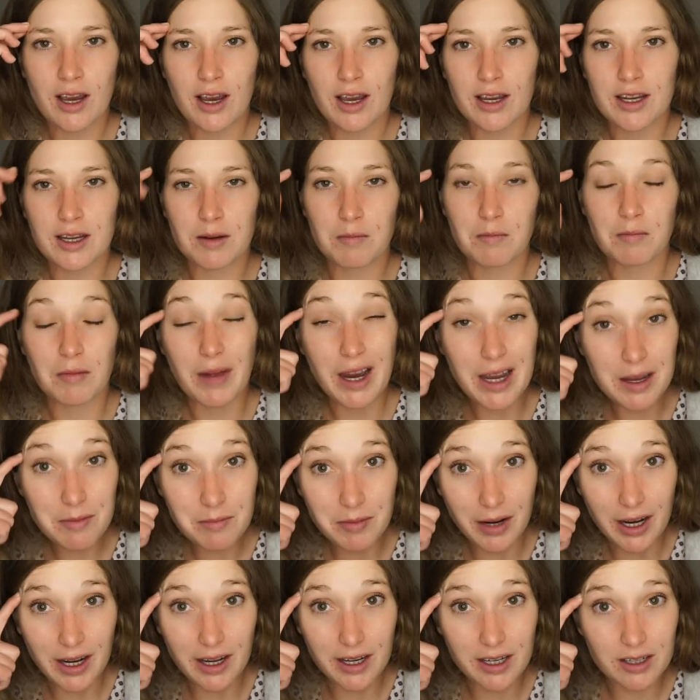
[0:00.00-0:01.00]
in my
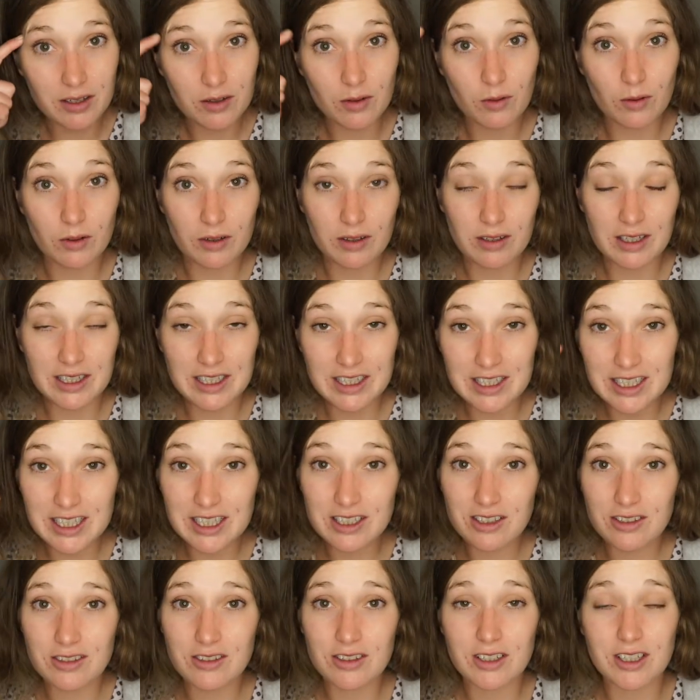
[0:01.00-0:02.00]
mind,
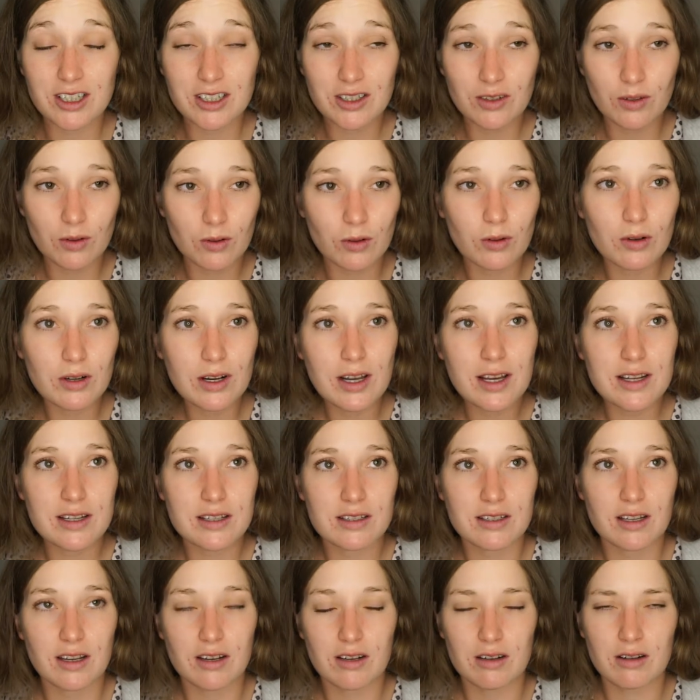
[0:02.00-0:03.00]
literally all I
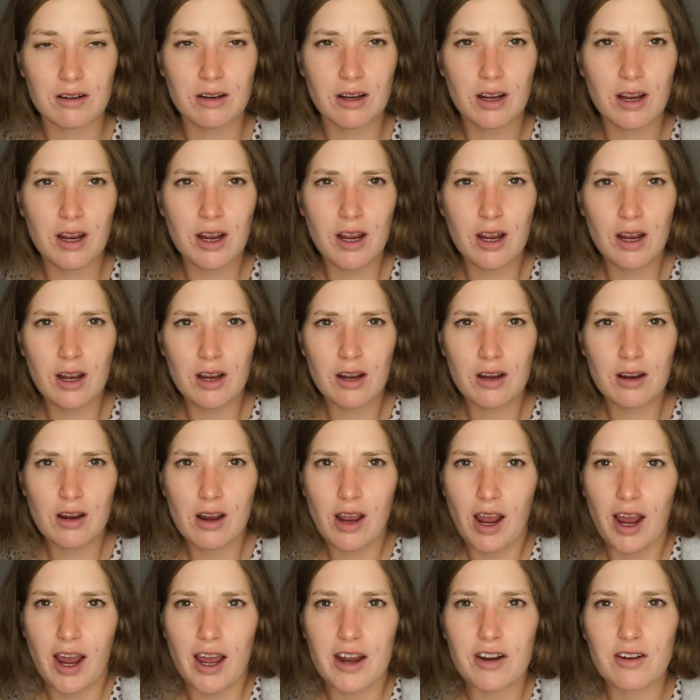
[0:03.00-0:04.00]
said,
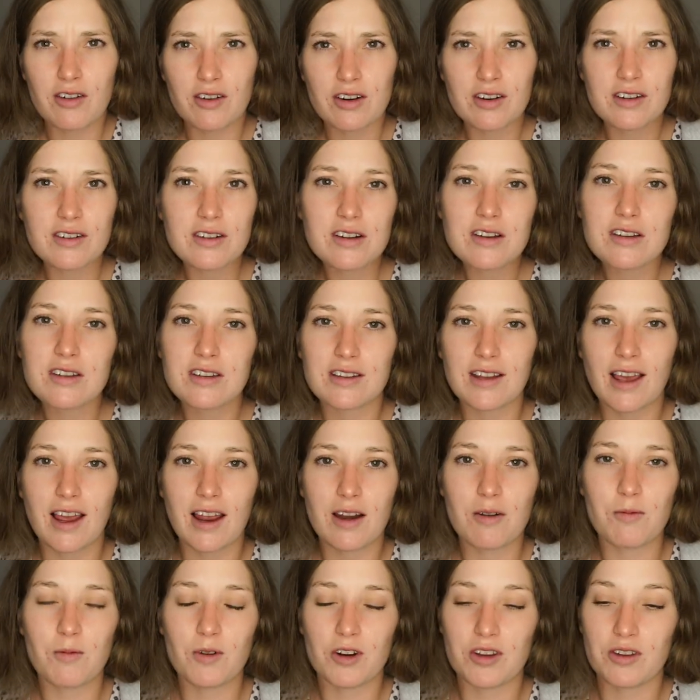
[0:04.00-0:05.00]
I don't
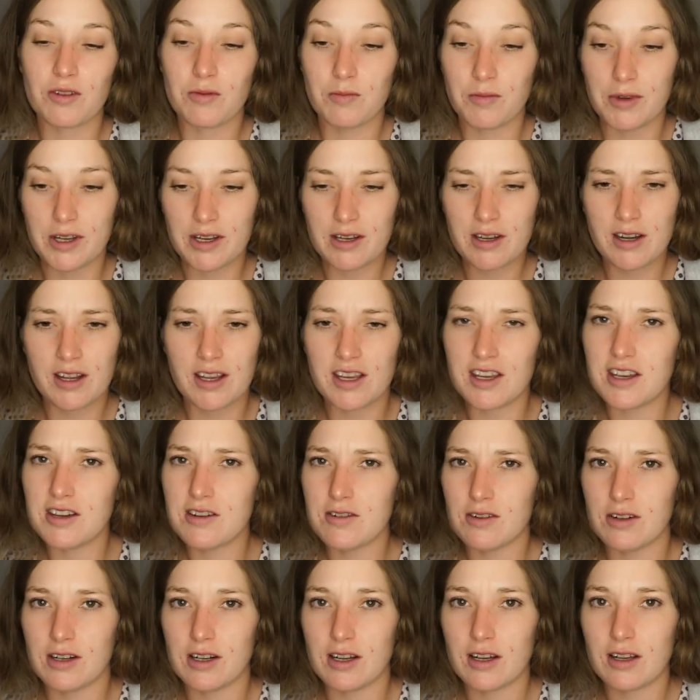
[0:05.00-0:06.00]
understand what you mean,
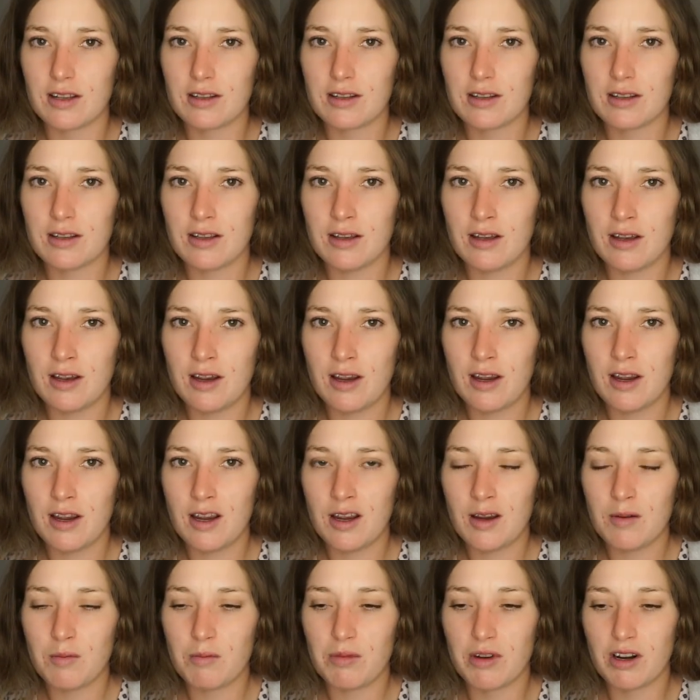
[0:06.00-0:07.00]
ego death.
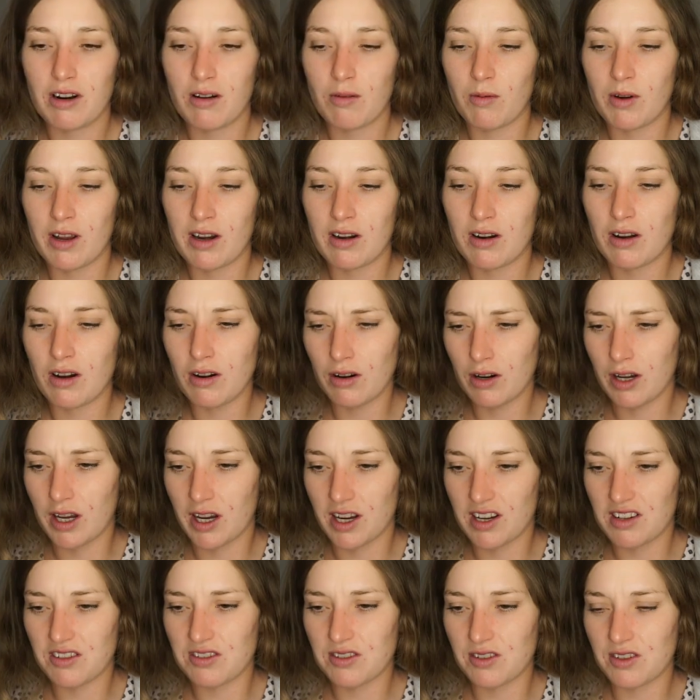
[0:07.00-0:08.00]
But I went,
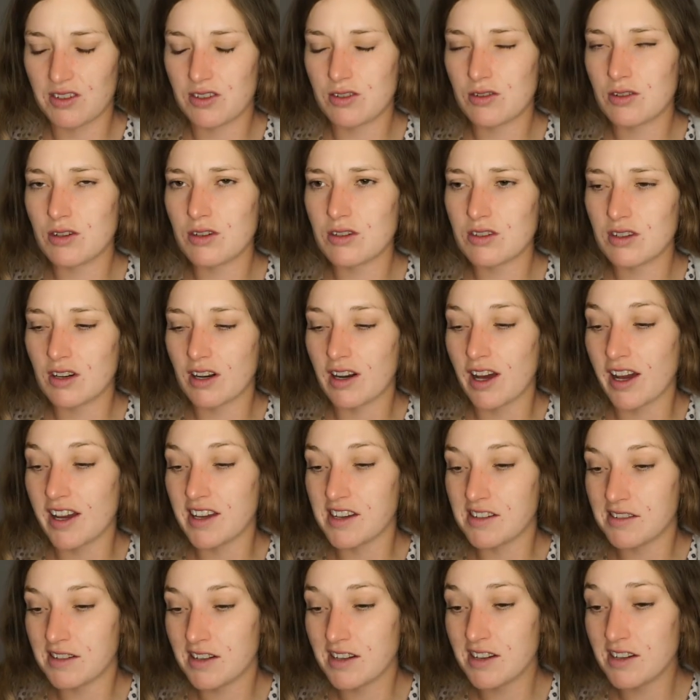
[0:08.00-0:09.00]
okay, so it's just an
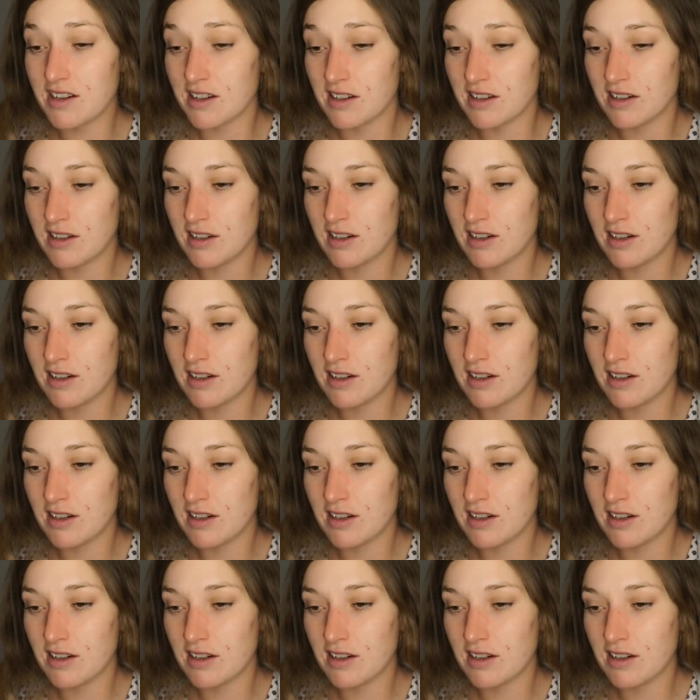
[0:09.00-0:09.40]
idea.